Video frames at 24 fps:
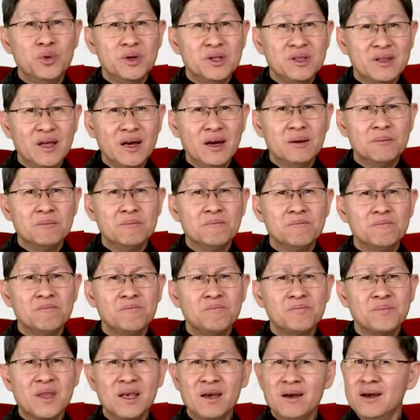with them.
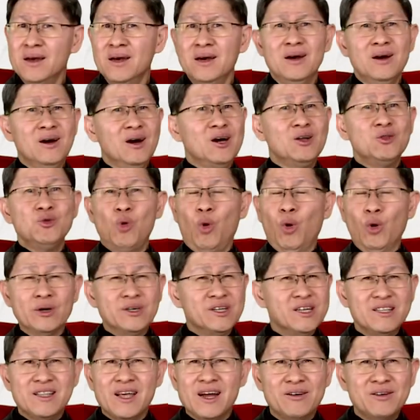An
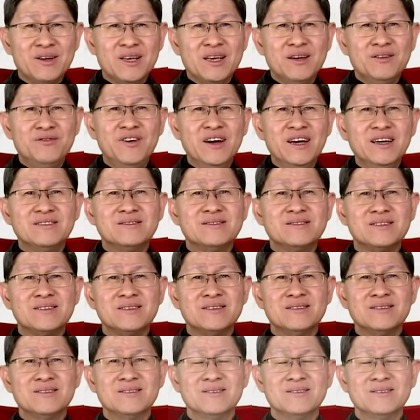ordinary event.